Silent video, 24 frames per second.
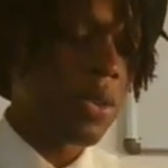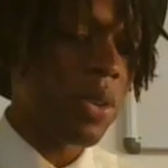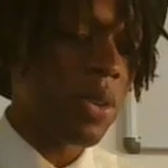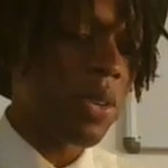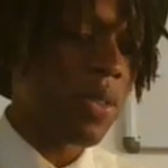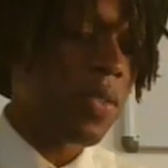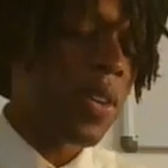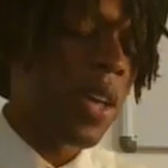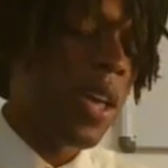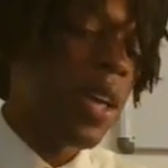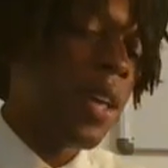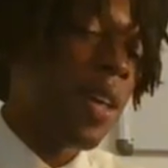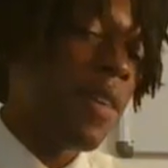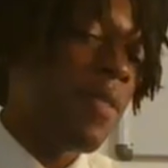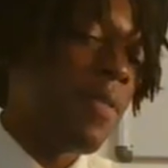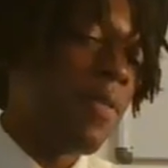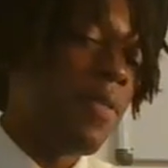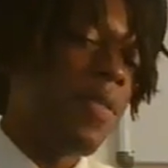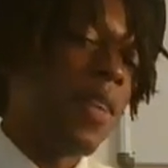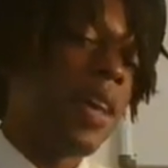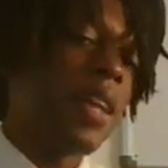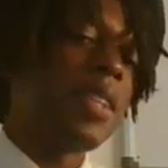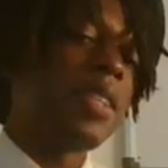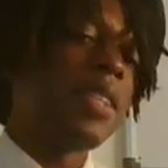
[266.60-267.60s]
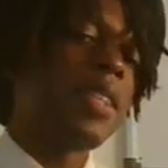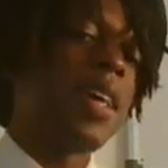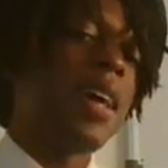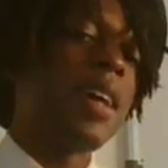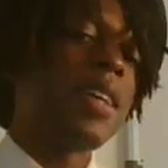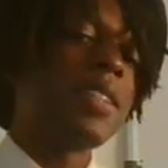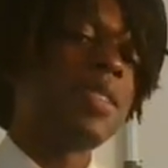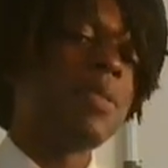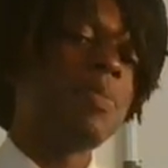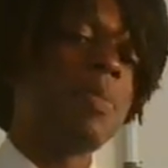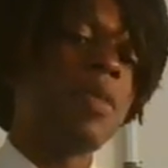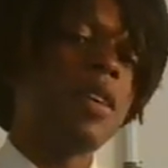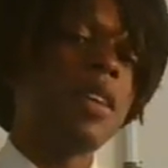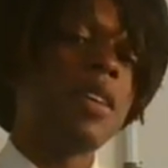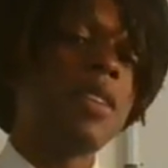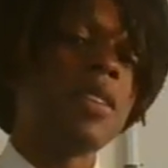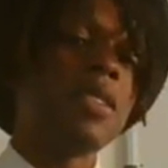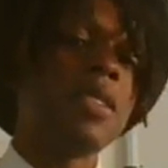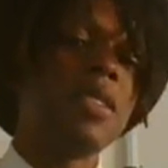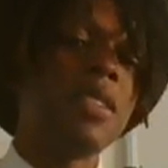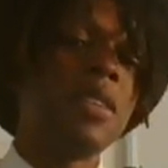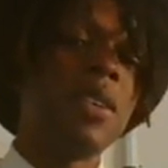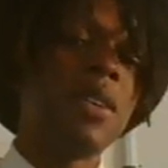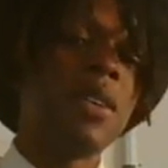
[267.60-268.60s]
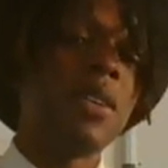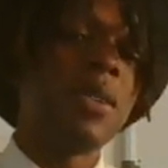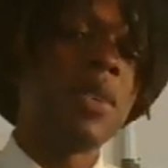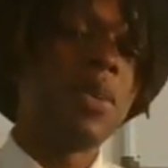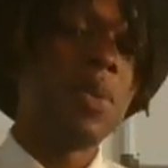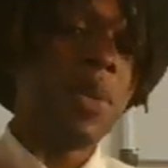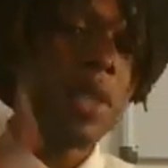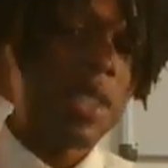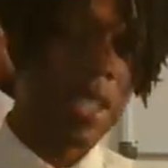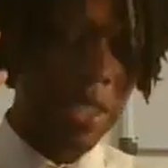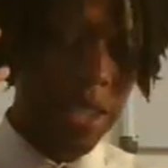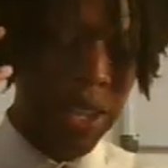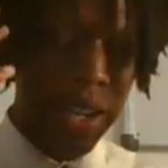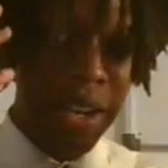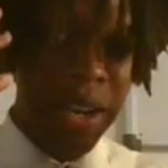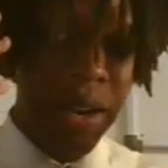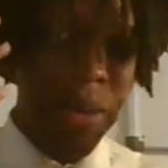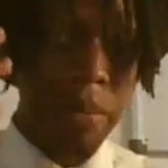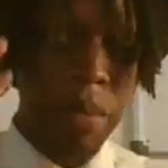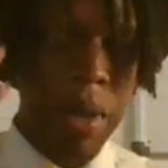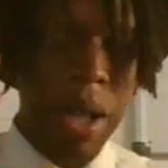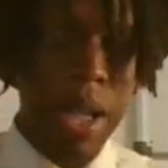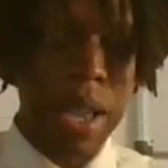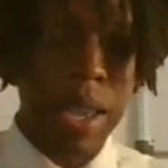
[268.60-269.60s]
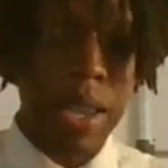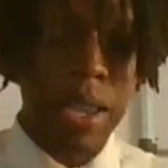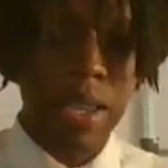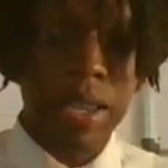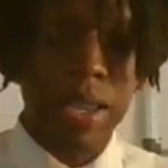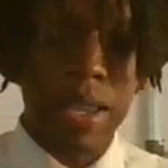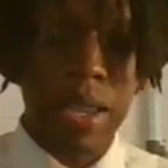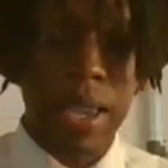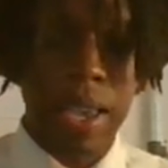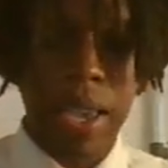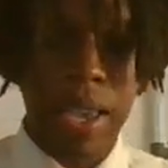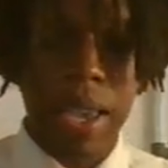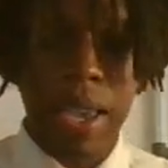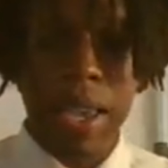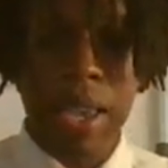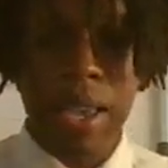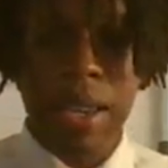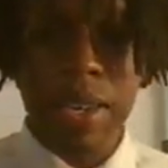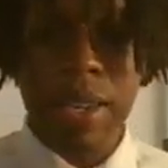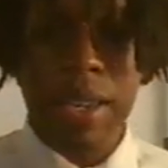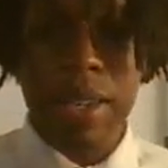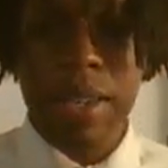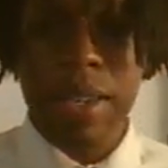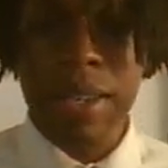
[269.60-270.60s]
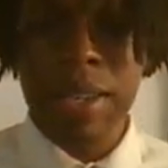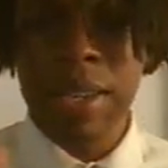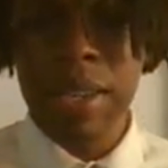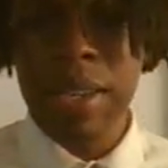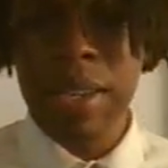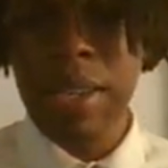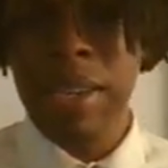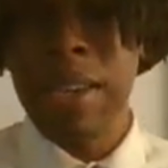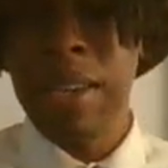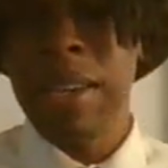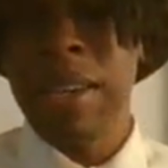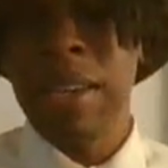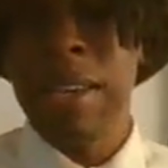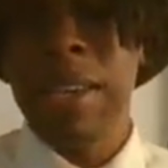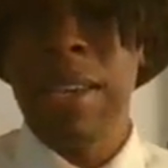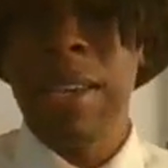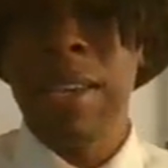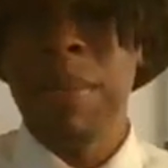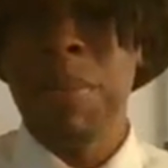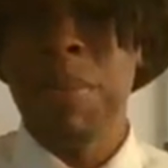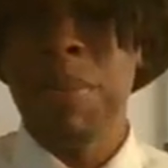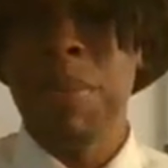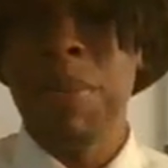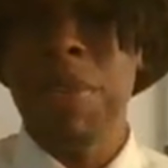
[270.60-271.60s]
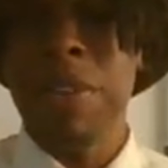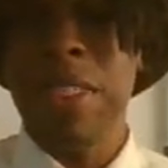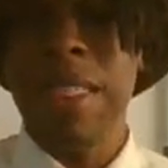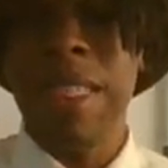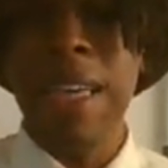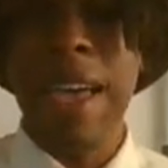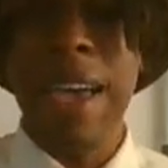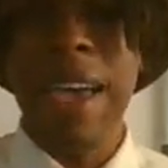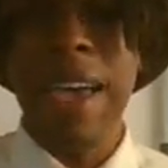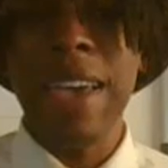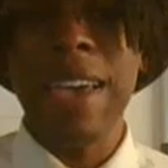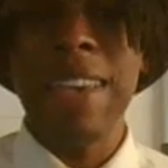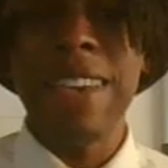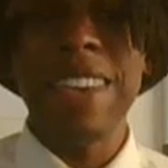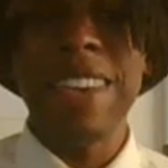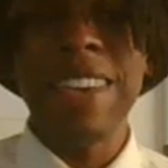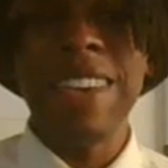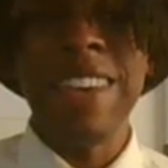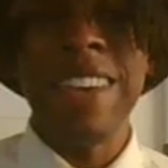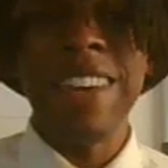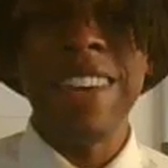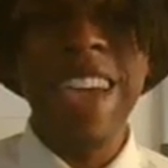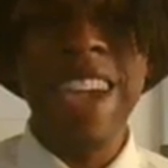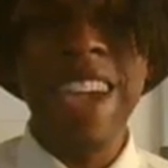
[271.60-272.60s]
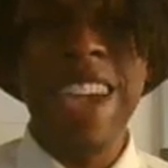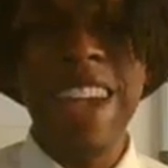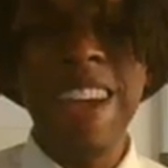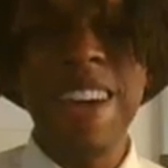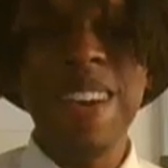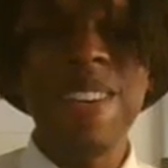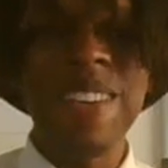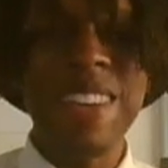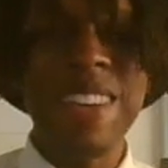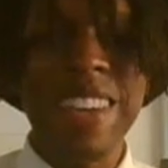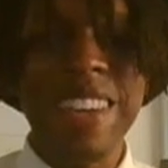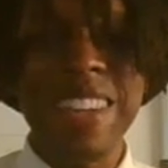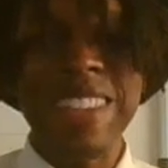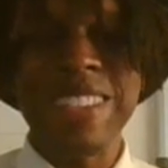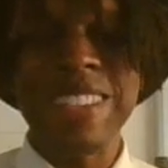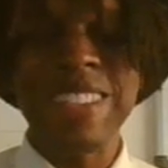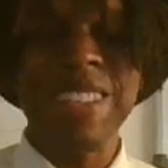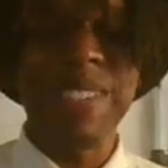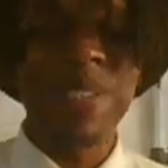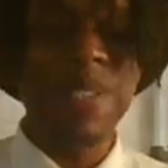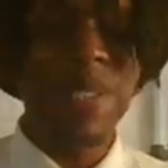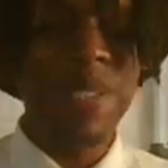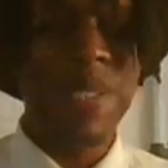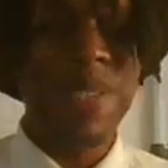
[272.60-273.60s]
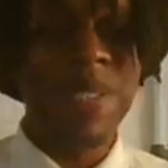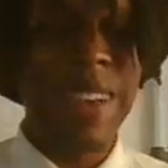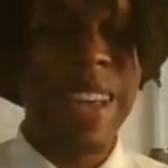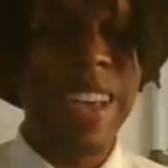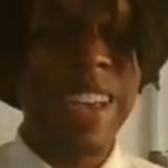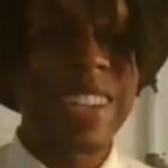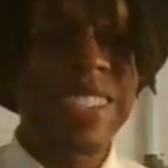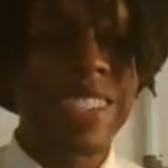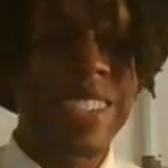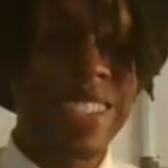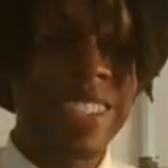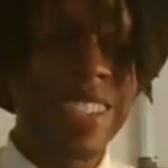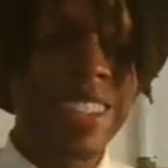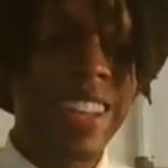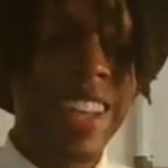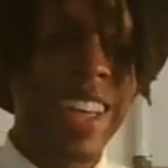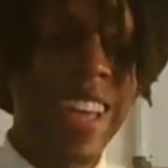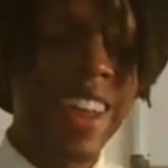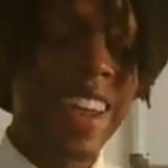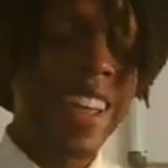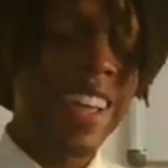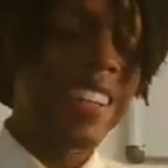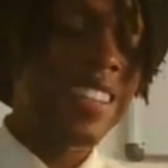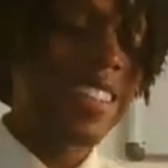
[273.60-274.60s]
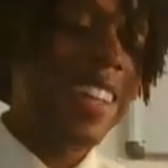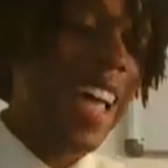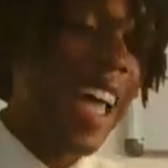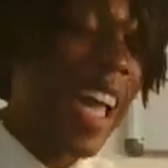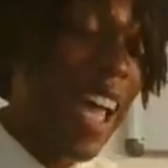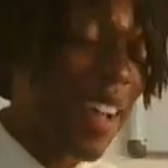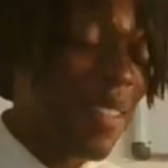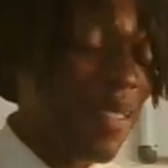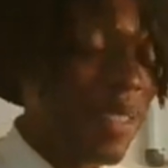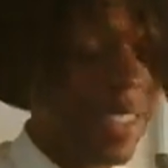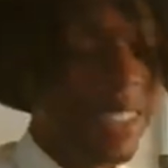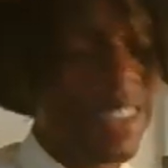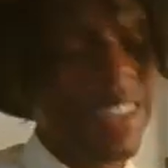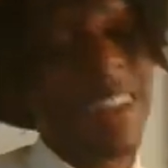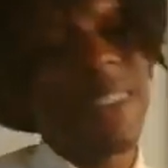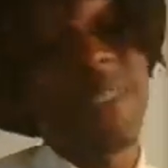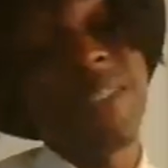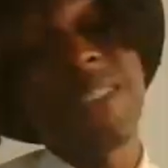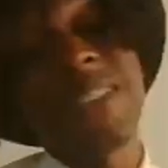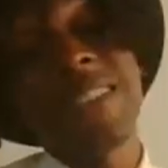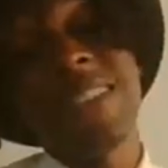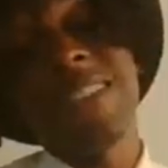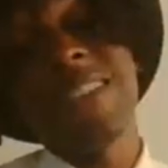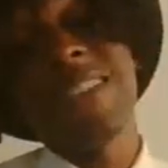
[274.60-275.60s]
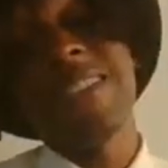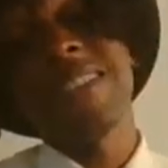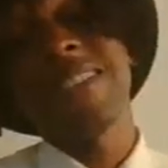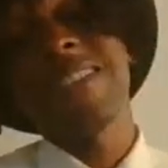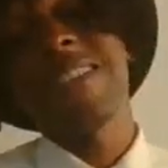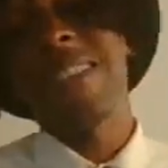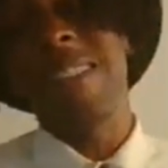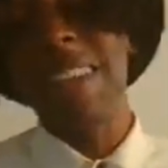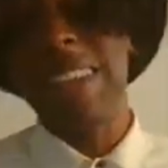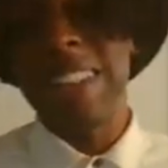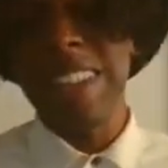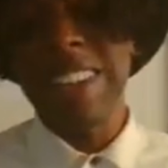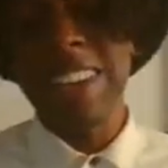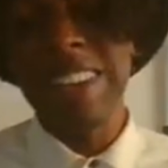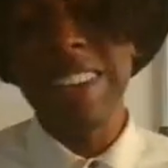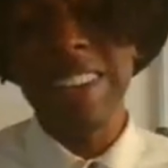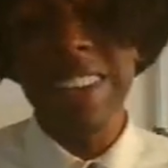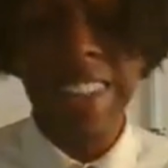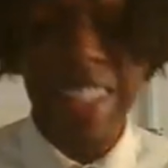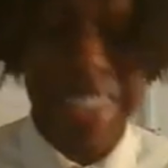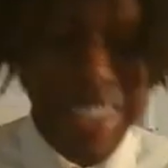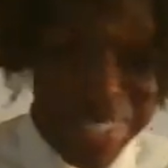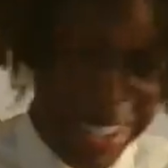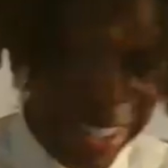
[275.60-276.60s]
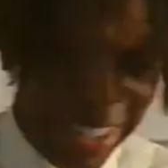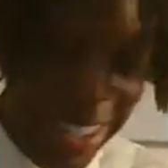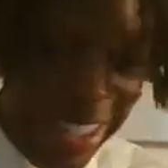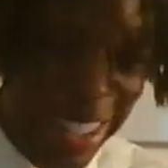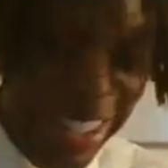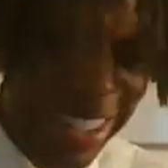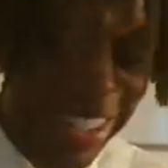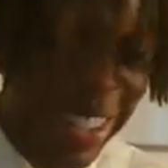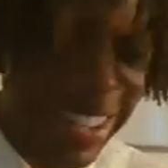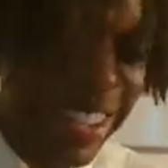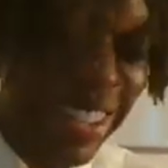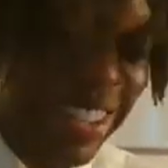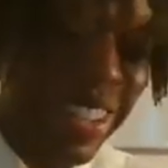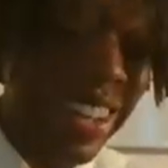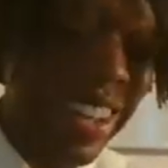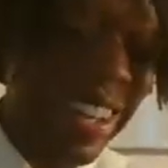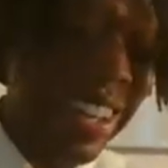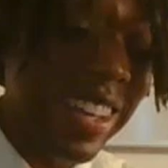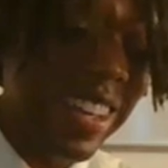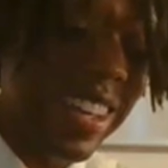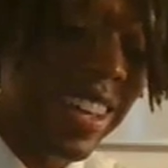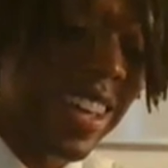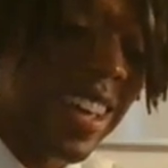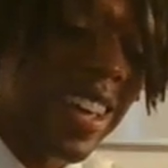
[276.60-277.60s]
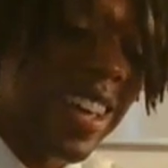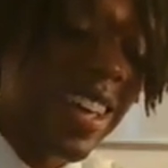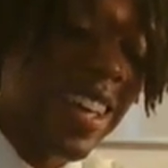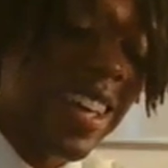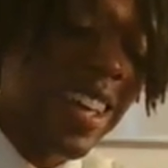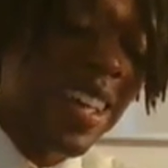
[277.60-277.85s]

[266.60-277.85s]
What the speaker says: sort of vent that space, what's in their mind, and put that and hear it as a reflection that to have these conversations. So literally, that's literally